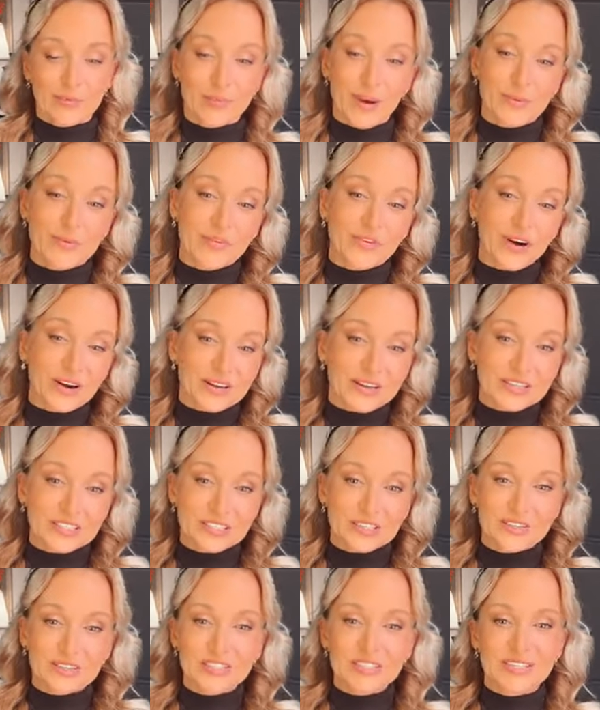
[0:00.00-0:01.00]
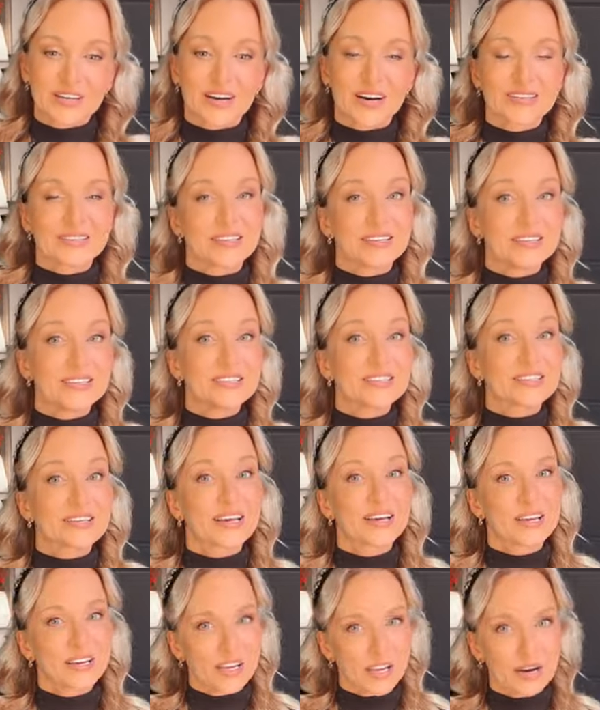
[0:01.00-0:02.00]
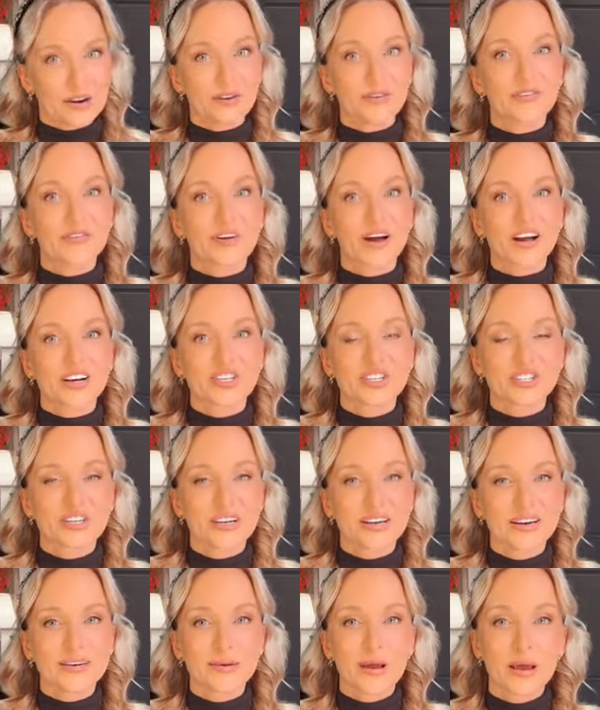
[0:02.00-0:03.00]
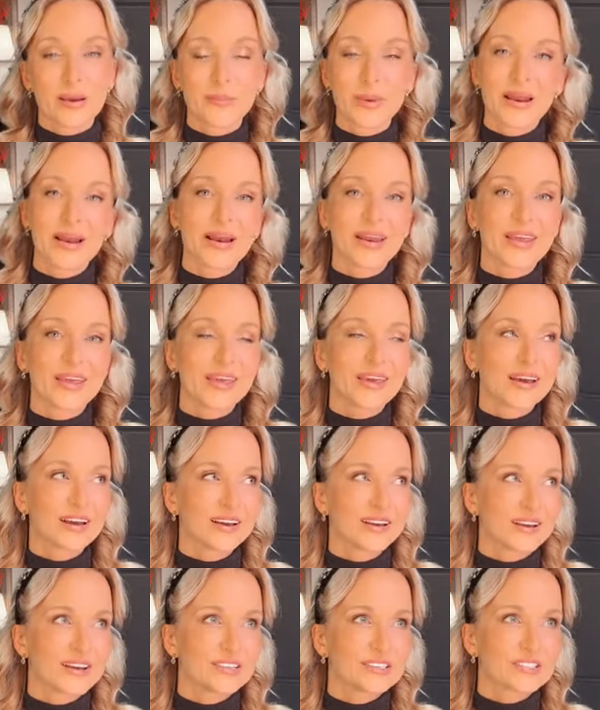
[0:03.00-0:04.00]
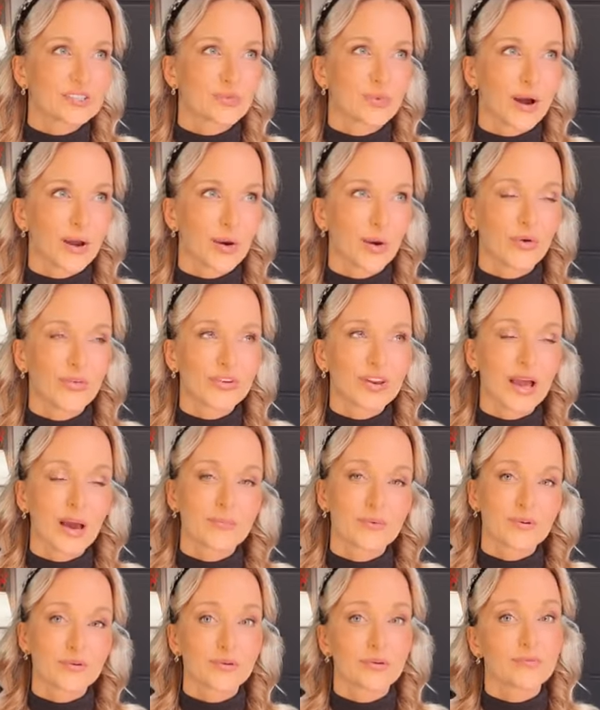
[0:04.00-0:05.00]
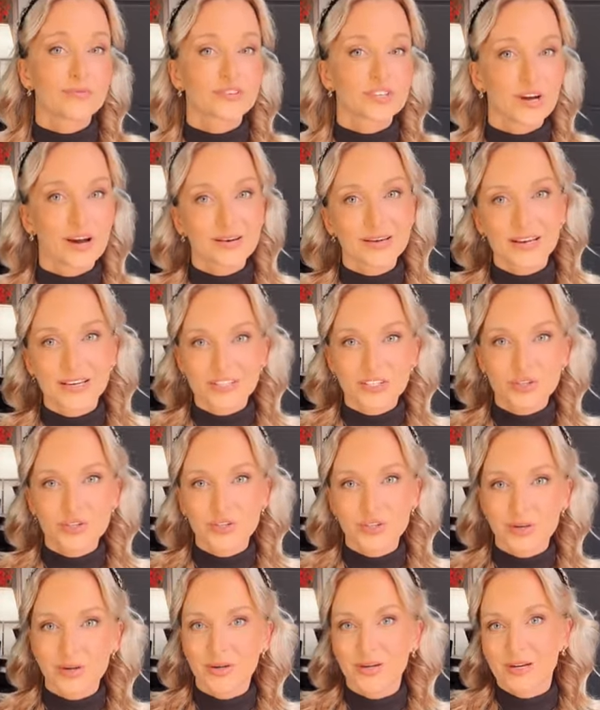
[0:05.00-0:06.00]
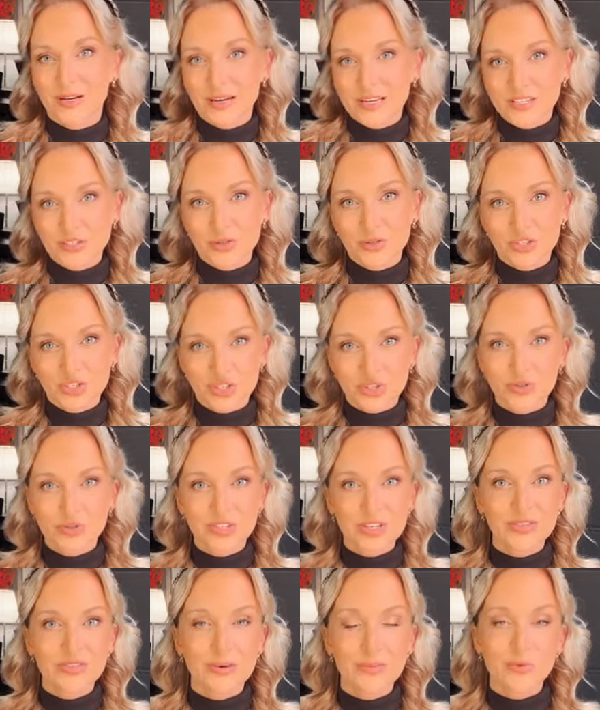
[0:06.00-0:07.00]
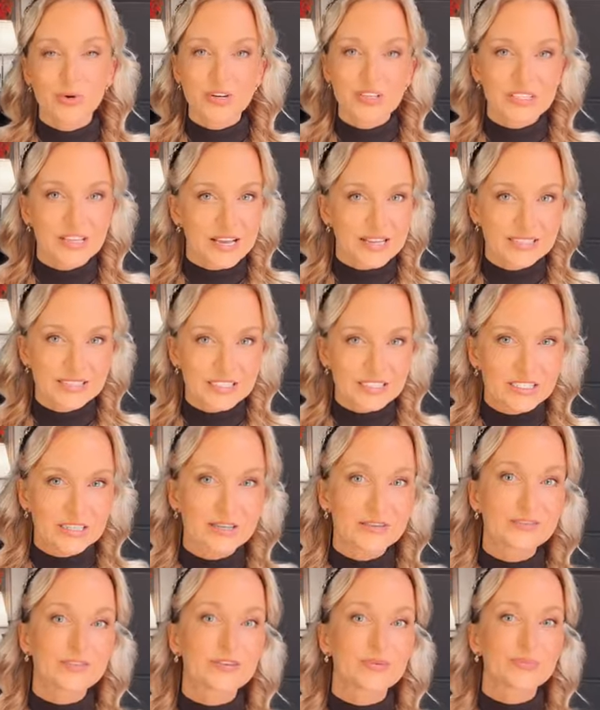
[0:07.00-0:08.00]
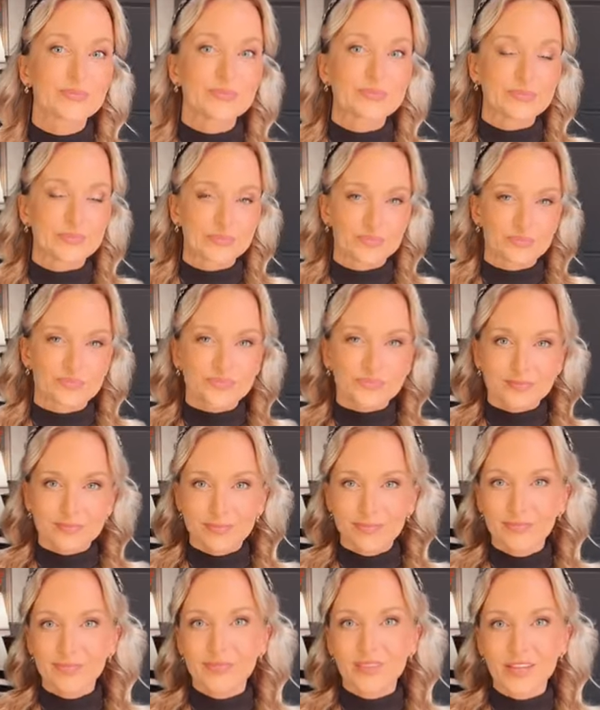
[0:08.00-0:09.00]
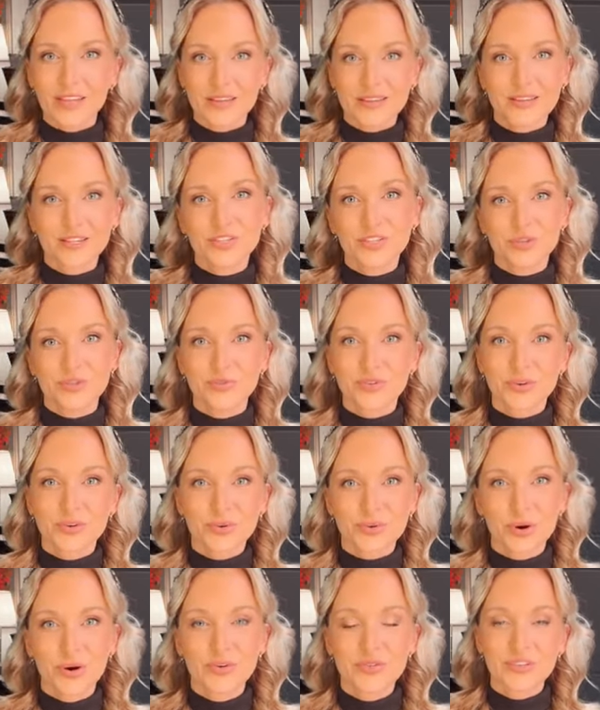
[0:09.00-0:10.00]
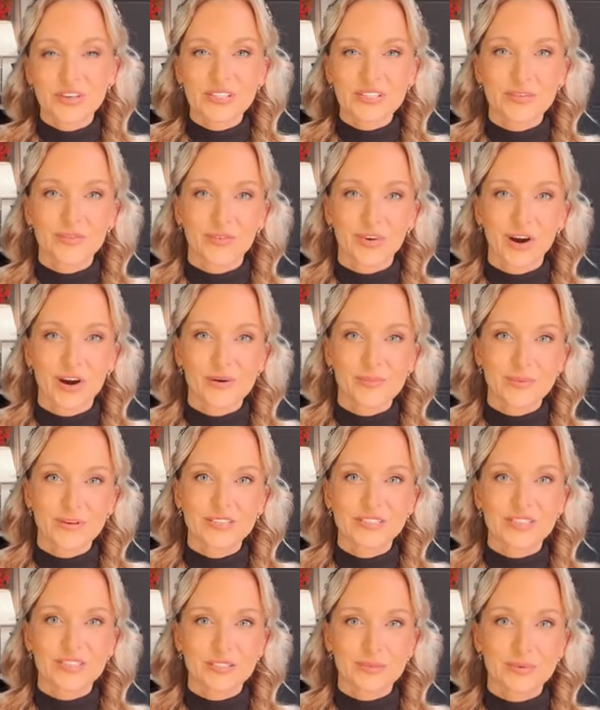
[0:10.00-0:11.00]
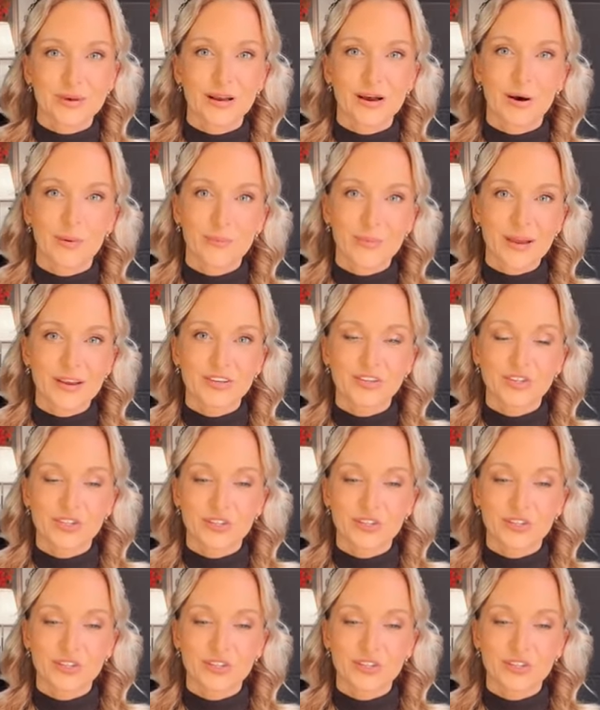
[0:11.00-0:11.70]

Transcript: It might be fungus sinusitis, ear infection. Mainly is quite often happening with tiny little children. They're more sensitive. And the children grow in this environment as well.